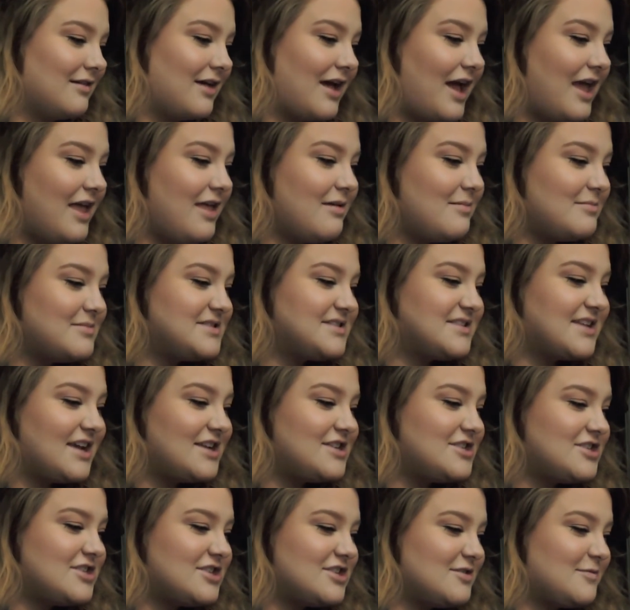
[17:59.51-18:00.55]
I am
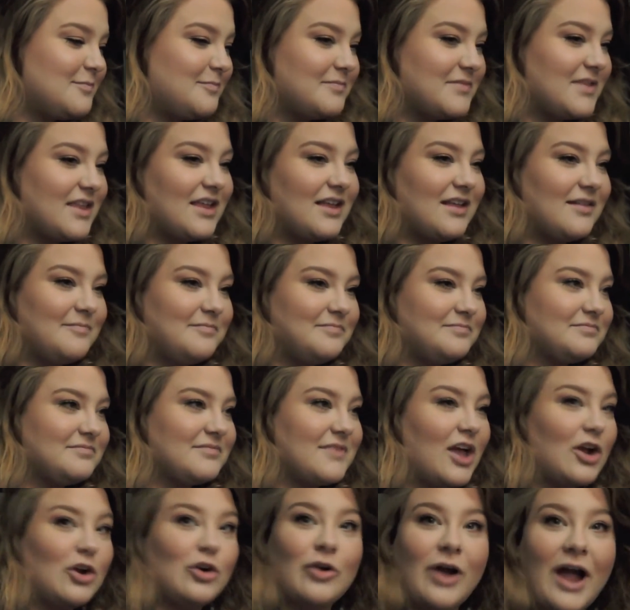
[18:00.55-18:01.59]
such
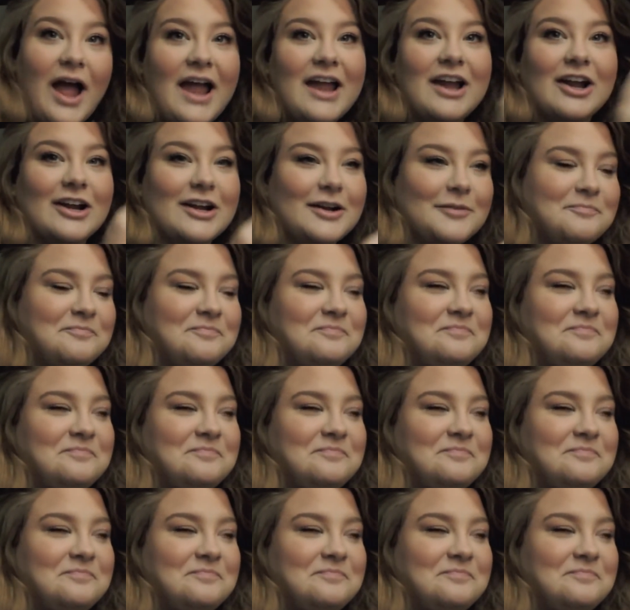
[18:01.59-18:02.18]
a crier.